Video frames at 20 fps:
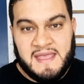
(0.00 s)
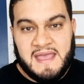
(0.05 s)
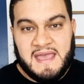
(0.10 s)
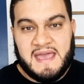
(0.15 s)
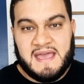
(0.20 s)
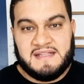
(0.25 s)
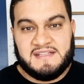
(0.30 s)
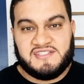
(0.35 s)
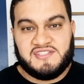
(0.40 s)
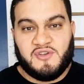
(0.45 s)

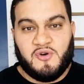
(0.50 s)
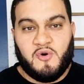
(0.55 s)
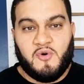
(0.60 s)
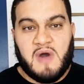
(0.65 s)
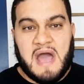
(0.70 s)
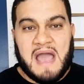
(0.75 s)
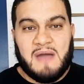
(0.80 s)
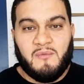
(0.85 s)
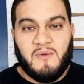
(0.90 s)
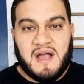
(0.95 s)
And so
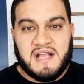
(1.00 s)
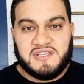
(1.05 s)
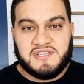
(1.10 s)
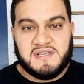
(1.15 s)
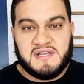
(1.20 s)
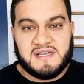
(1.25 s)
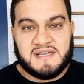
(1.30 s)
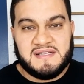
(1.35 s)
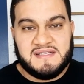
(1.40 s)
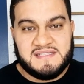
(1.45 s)
I want you
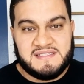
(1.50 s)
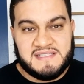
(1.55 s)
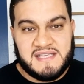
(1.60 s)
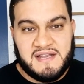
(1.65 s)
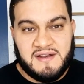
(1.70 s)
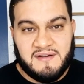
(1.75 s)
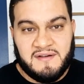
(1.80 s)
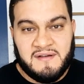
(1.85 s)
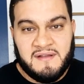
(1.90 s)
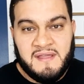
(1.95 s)
to
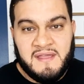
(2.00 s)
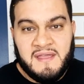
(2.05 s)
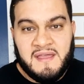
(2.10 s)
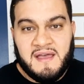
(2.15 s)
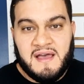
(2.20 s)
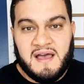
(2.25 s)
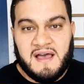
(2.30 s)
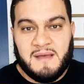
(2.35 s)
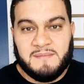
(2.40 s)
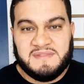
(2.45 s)
consider
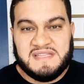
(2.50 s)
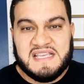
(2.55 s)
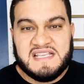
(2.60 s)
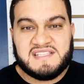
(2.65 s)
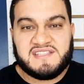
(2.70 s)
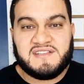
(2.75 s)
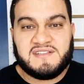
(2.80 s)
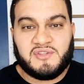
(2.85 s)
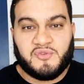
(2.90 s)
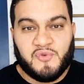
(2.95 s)
um, these
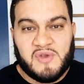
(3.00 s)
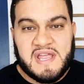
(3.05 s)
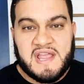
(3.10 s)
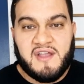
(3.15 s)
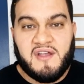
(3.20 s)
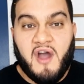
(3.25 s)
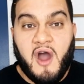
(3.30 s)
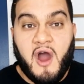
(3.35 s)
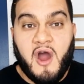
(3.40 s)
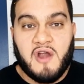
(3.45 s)
three
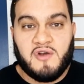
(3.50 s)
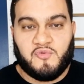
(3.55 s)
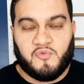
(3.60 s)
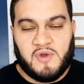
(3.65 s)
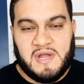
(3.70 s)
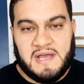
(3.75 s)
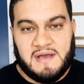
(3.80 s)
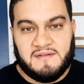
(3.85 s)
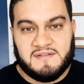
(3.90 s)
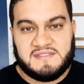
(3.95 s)

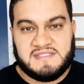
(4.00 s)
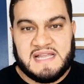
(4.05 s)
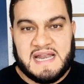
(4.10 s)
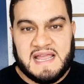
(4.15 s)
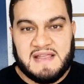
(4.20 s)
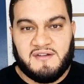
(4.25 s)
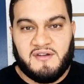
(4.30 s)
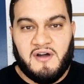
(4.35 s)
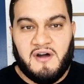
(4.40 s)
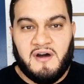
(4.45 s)
guardrails that I
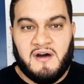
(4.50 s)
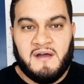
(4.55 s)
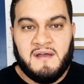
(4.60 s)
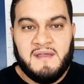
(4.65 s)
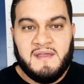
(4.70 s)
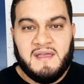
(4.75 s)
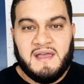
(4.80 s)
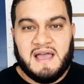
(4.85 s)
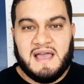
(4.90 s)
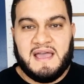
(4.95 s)
call
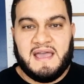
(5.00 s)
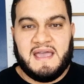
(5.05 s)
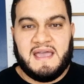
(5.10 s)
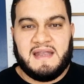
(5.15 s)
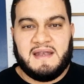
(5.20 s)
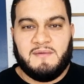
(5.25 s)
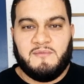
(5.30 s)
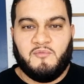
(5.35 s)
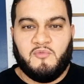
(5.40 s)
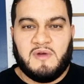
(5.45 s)
uh, and
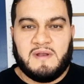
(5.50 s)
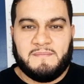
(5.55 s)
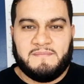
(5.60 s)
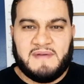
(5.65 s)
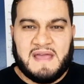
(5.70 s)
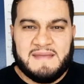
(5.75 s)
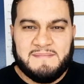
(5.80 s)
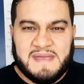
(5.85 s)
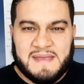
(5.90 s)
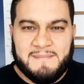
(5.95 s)
what
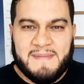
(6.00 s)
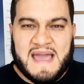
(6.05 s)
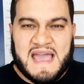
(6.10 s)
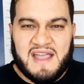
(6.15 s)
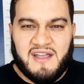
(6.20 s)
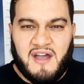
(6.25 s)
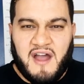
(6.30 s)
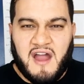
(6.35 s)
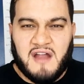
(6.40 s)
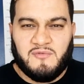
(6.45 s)
I mean by a
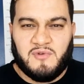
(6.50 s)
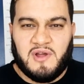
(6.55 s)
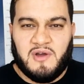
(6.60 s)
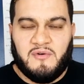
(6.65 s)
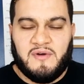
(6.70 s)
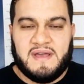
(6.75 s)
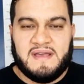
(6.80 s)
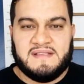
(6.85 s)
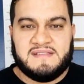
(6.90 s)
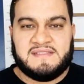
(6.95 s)

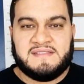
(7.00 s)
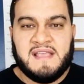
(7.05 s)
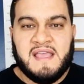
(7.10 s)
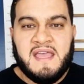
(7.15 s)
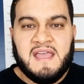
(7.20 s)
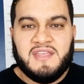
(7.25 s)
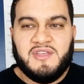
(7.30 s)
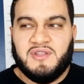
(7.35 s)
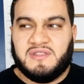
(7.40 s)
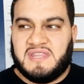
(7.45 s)
guardrail is
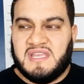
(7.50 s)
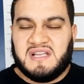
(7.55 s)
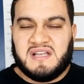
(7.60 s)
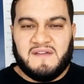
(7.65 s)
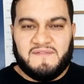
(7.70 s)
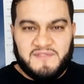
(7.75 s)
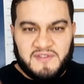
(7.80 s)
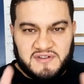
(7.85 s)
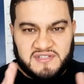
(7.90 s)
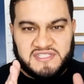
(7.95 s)
you think
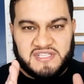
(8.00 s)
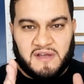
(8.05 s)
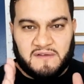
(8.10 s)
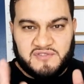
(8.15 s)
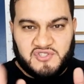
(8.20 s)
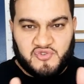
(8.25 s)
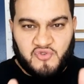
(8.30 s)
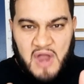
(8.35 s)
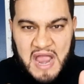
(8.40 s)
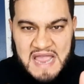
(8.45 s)
of yourself
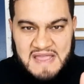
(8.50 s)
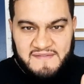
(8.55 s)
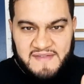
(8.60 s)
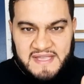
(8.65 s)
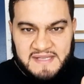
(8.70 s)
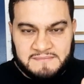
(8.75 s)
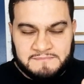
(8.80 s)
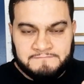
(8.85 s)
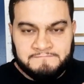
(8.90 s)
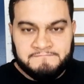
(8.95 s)

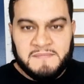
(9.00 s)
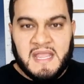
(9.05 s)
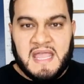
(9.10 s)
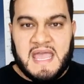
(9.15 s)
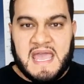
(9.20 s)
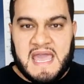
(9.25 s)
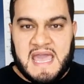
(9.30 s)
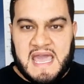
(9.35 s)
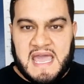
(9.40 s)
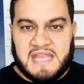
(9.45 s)
driving
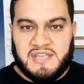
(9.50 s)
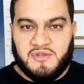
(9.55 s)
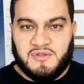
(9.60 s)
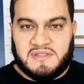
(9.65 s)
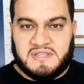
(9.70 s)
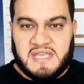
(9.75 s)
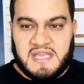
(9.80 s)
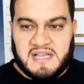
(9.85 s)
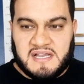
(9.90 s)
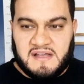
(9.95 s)
and you
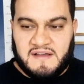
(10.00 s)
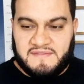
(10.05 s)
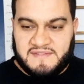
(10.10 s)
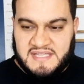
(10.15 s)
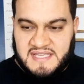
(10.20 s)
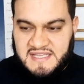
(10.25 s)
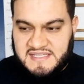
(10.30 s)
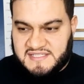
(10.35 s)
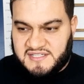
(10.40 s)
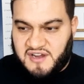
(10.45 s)
think of
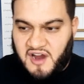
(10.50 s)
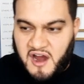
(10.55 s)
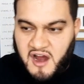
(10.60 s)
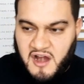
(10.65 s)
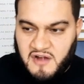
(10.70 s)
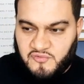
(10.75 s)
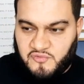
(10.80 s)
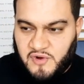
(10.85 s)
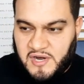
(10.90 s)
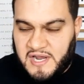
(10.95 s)
these
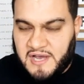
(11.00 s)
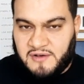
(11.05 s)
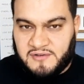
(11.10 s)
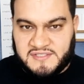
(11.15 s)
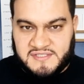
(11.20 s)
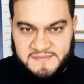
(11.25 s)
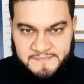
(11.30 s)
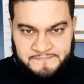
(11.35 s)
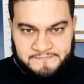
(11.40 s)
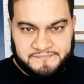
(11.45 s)

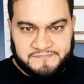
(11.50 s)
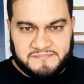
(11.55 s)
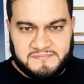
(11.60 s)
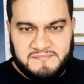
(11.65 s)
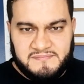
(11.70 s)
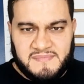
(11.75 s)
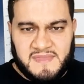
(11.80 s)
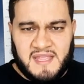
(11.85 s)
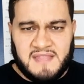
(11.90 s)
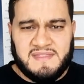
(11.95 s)
guardrails
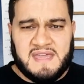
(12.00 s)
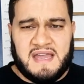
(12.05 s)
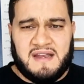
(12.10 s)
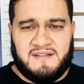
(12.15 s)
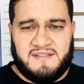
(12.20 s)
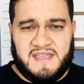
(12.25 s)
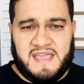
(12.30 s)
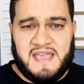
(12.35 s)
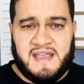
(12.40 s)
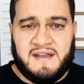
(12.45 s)
that are
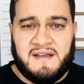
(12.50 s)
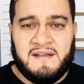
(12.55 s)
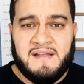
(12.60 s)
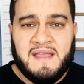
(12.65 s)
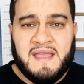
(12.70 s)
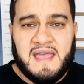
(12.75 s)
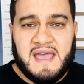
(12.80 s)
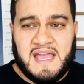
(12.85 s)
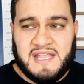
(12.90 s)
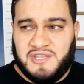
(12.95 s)
there.
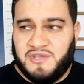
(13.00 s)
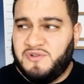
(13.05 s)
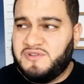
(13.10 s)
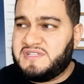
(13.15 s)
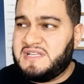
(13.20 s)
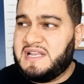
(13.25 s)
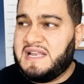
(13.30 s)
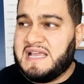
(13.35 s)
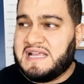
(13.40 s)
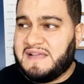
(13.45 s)
And
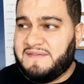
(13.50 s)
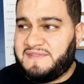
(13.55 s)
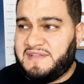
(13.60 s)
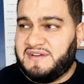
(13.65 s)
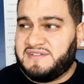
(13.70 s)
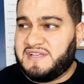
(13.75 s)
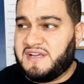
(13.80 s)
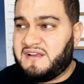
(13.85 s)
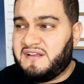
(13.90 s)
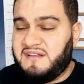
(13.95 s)
usually, like if
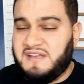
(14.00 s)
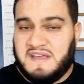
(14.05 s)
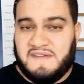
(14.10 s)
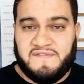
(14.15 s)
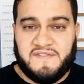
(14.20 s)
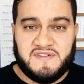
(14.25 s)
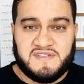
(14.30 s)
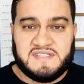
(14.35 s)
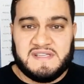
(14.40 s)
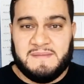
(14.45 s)
there's a cliff
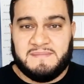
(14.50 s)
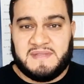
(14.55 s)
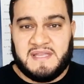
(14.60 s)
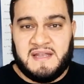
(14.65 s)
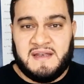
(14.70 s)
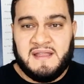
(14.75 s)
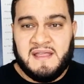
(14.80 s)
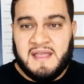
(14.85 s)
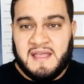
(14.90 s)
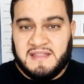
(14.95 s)
or
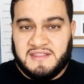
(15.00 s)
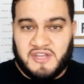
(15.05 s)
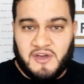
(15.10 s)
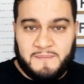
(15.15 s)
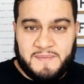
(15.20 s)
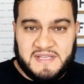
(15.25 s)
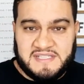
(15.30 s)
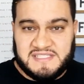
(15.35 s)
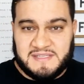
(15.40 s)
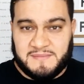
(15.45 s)
something, there'll
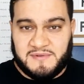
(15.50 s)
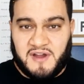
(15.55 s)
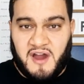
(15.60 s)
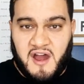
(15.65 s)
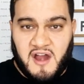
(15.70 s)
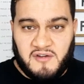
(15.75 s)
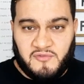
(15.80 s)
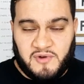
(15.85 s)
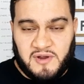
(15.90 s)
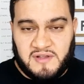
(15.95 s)
be some
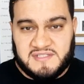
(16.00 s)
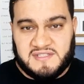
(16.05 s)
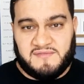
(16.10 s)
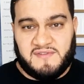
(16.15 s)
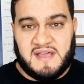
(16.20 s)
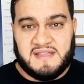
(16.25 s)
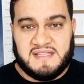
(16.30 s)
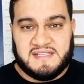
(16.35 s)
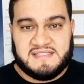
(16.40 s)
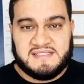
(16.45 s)
guardrails
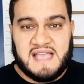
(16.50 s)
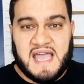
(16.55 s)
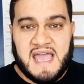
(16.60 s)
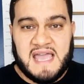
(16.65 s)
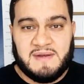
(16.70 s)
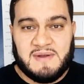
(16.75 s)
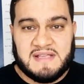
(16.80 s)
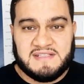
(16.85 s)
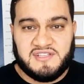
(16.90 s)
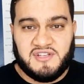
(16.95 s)
around the
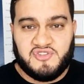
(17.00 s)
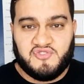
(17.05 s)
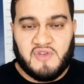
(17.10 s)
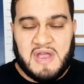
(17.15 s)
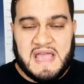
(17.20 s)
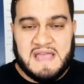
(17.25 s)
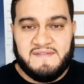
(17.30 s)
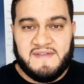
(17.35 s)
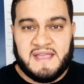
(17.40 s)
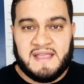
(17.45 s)
side as you're
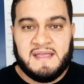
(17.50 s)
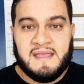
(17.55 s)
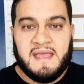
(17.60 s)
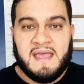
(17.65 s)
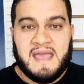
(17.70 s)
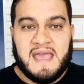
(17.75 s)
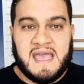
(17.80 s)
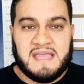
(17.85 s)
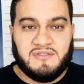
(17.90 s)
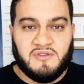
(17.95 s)
driving.
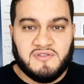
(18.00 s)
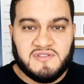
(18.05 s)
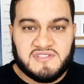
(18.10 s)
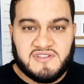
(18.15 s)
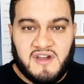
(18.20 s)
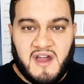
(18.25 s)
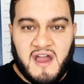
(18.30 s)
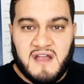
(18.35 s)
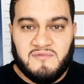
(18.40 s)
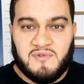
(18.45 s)
And those
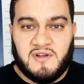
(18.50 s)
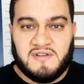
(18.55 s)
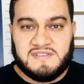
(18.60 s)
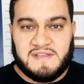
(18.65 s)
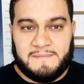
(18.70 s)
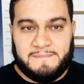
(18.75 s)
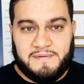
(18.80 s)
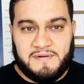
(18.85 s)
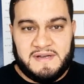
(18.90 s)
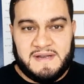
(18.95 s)
guardrails are
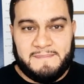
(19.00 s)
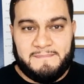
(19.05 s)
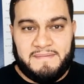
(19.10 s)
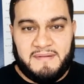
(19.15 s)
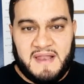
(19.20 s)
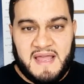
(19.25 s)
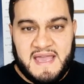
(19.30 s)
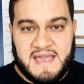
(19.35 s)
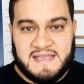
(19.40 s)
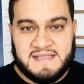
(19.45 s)
put in
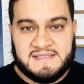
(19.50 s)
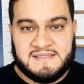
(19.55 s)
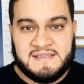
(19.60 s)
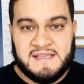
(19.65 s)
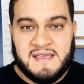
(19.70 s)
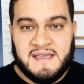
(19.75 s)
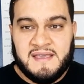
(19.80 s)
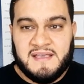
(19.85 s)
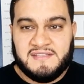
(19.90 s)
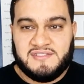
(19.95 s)
place
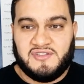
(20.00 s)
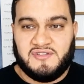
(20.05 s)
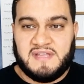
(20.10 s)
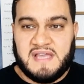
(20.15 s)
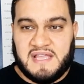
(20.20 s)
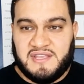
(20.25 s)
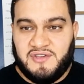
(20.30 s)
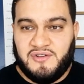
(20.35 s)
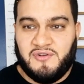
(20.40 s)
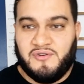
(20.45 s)
so
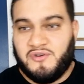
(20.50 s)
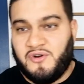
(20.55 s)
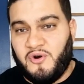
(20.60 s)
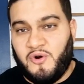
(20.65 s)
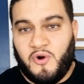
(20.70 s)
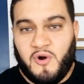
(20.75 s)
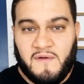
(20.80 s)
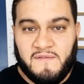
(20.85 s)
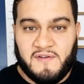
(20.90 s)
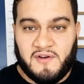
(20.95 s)
that you don't go over,